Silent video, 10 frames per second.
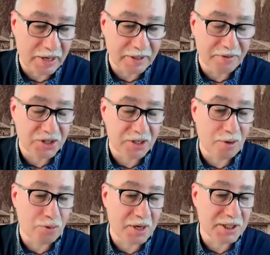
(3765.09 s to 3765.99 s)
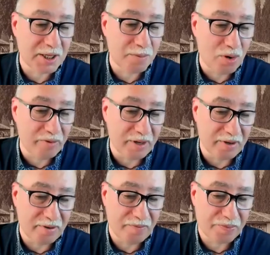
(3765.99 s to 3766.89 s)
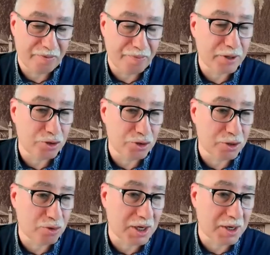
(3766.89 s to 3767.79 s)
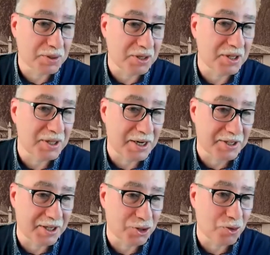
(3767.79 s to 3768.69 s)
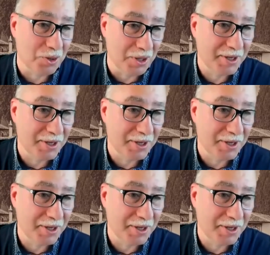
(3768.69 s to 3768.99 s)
or lessons for learning the Ukrainian language,